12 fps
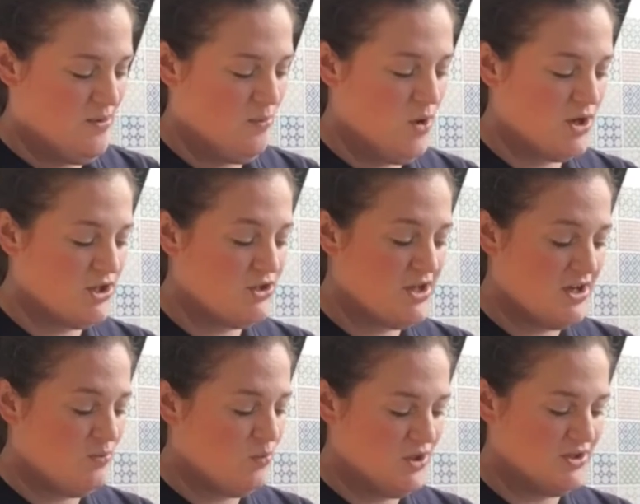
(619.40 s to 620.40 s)
What you
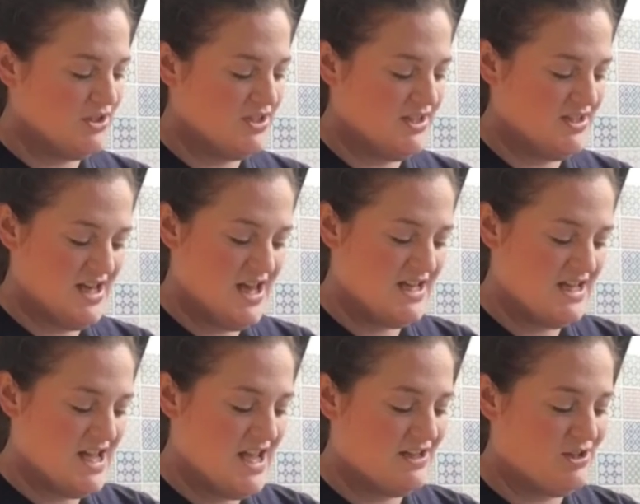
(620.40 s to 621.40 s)
don't want is any
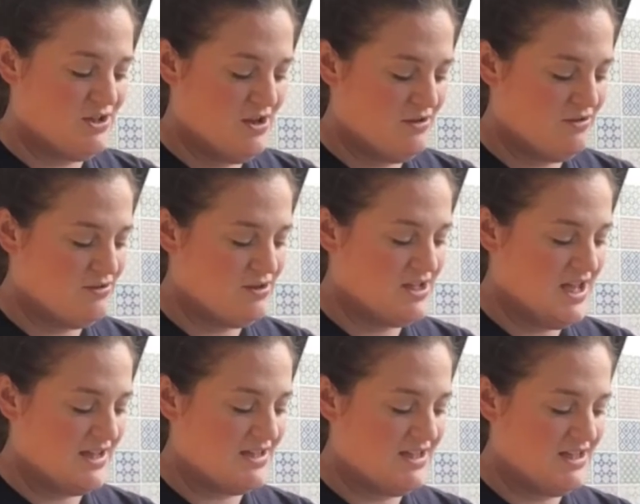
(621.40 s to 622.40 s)
egg yolk
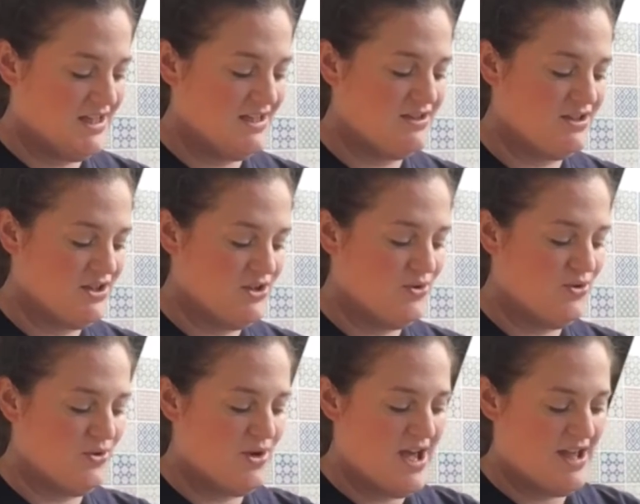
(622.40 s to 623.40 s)
getting into
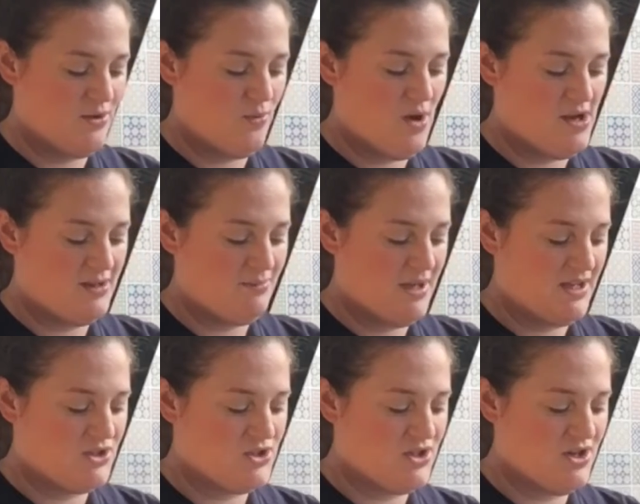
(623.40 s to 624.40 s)
your egg white
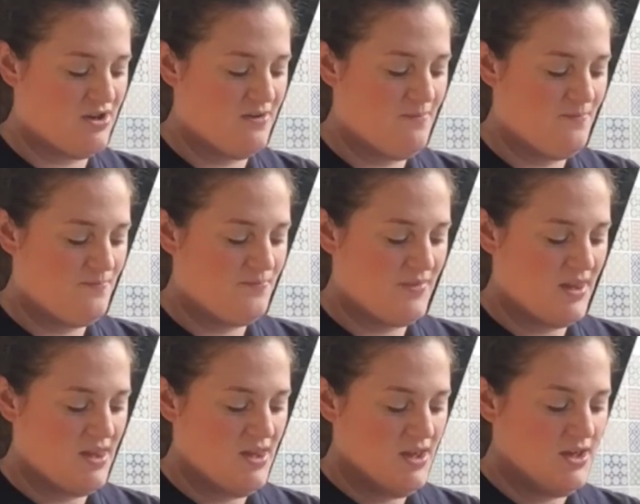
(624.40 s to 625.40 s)
mixture.
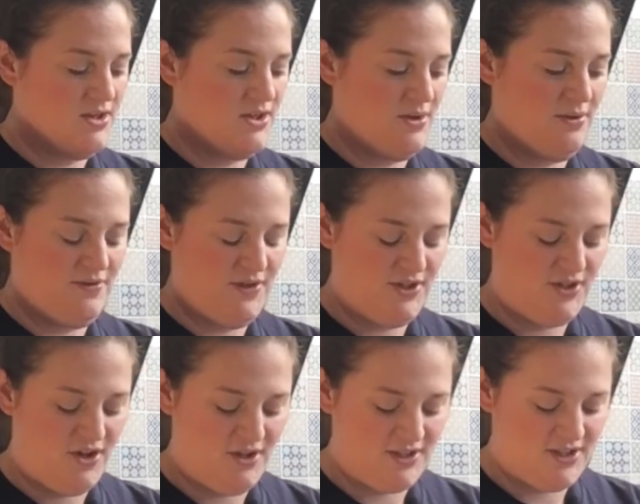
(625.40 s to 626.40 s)
So if you
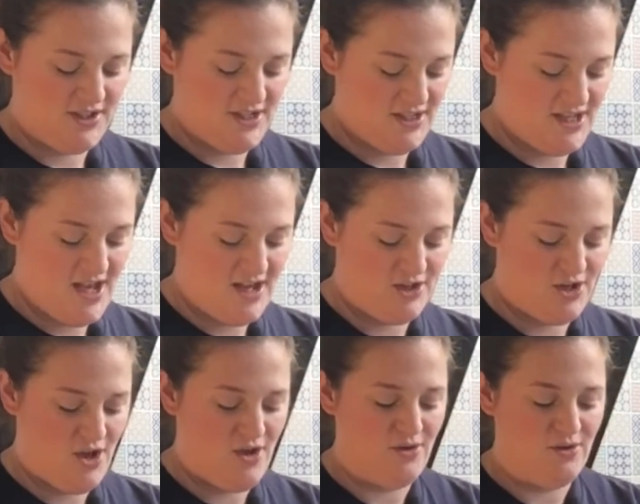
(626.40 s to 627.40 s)
start to see the egg
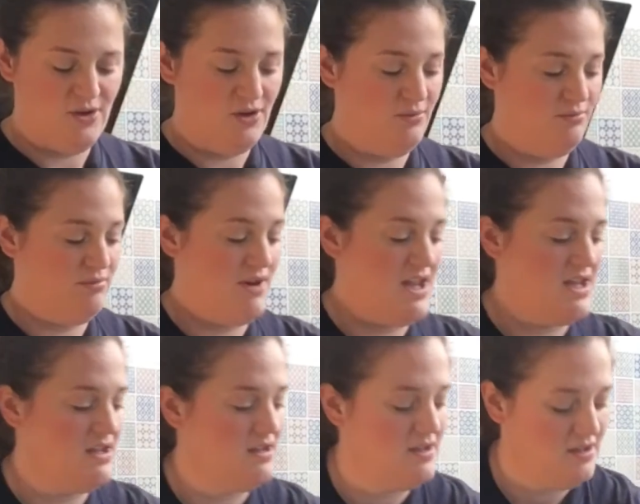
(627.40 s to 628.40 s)
yolk
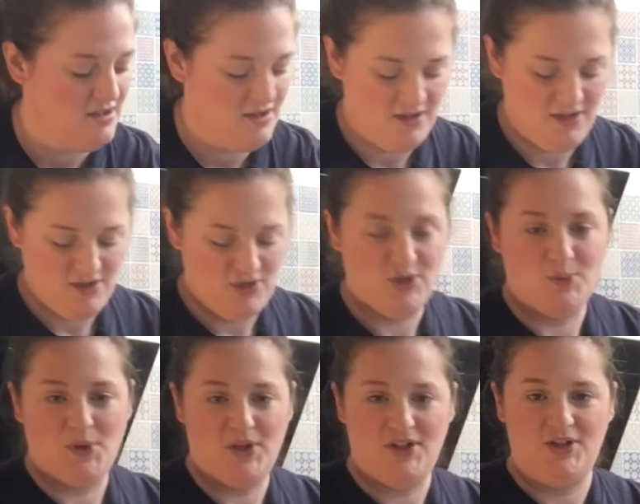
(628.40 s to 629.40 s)
break, just
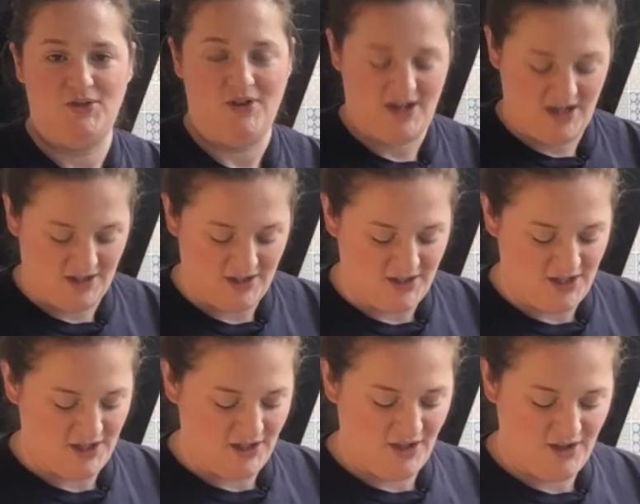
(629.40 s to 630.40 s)
put it straight into
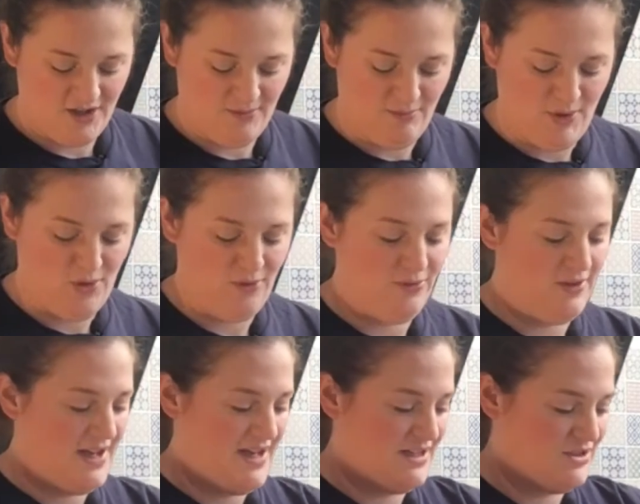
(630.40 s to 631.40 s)
your bowl for
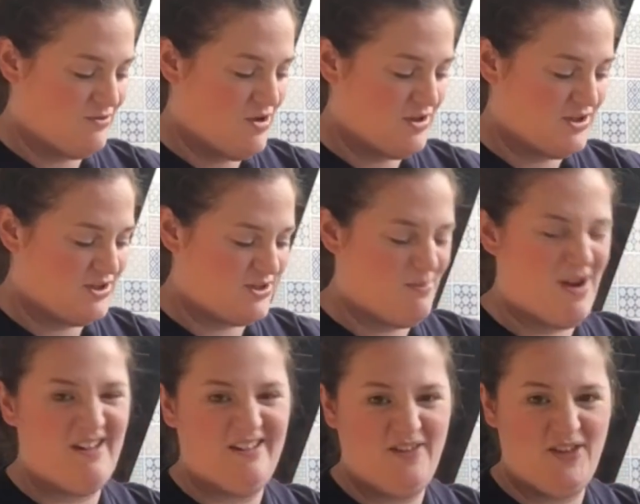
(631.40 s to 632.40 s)
later on. It doesn't
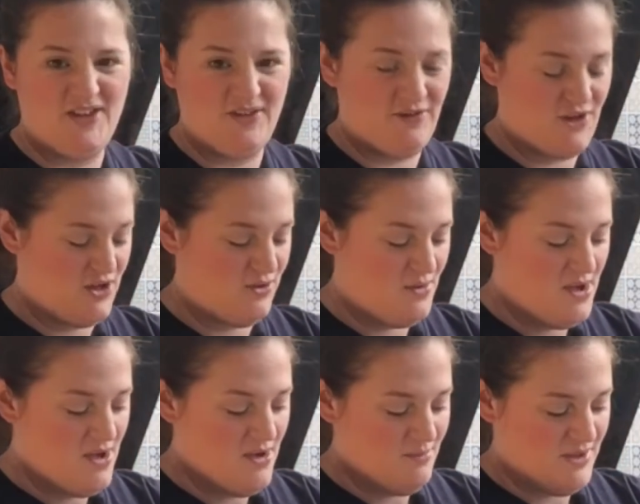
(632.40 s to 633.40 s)
matter if there's a few
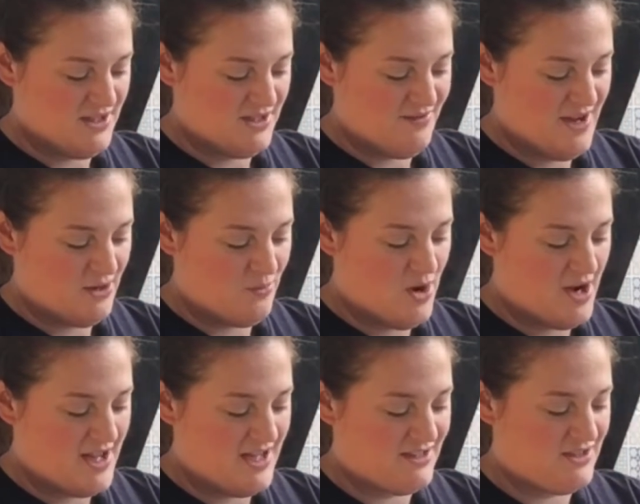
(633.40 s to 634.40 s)
bits of egg
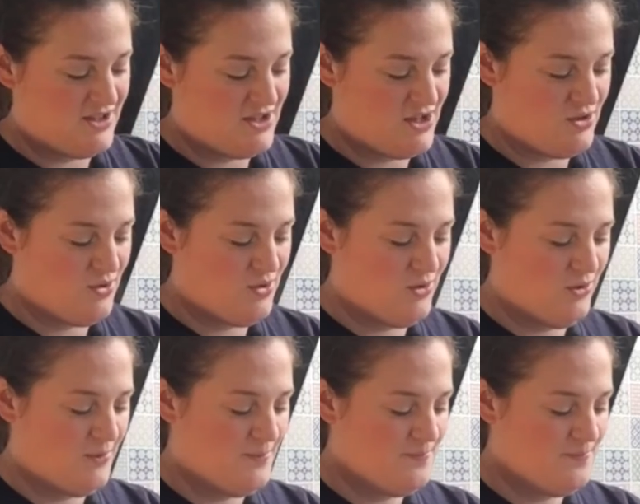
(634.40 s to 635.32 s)
white into your